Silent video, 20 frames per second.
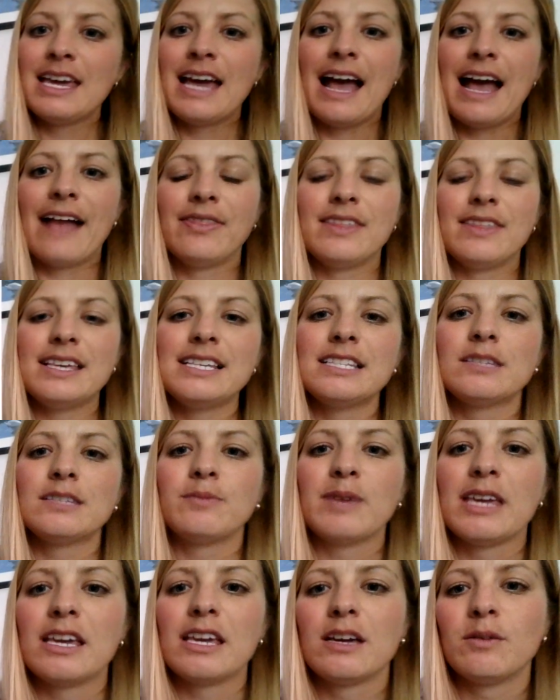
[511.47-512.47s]
And this
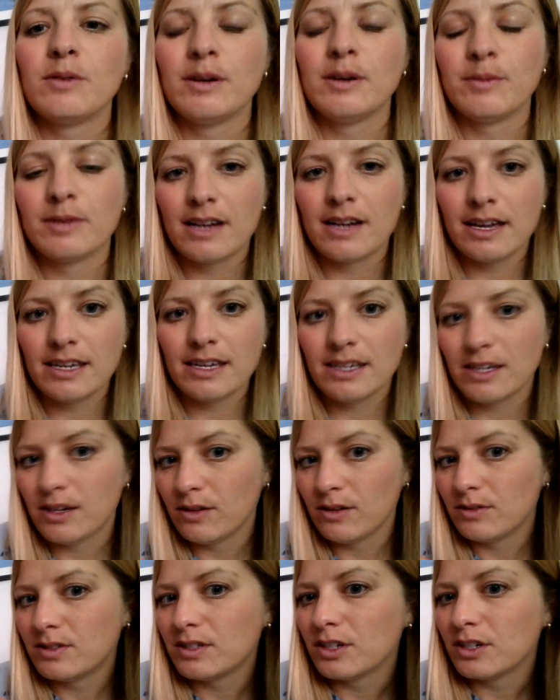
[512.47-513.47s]
week we would like
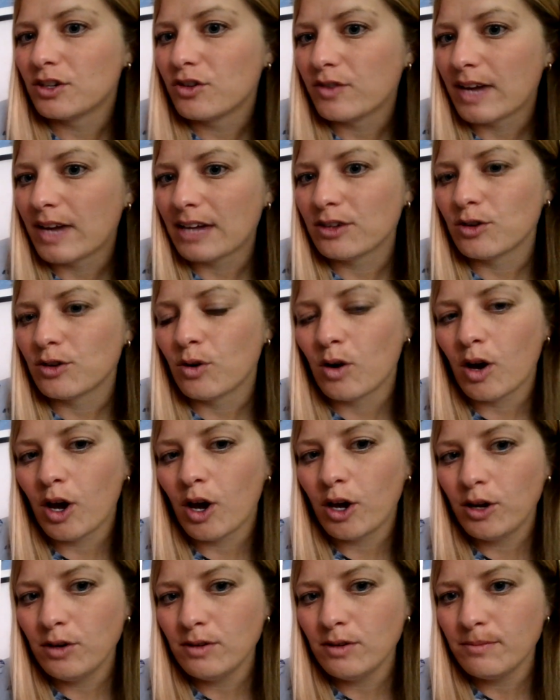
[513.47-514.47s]
you to create your
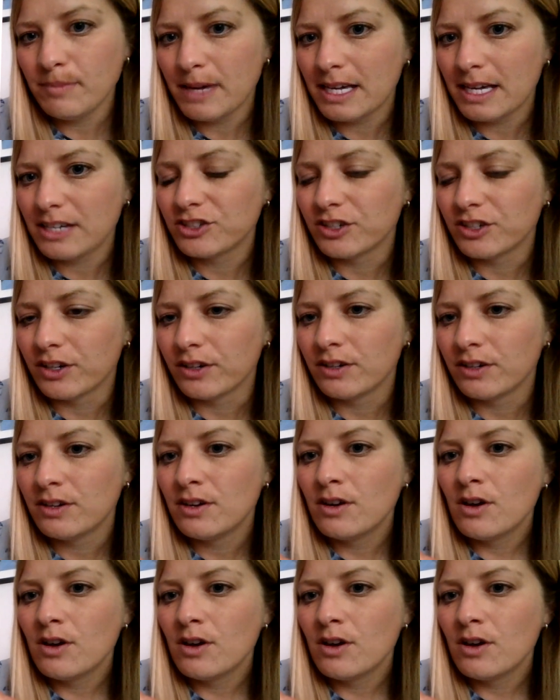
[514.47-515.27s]
own picture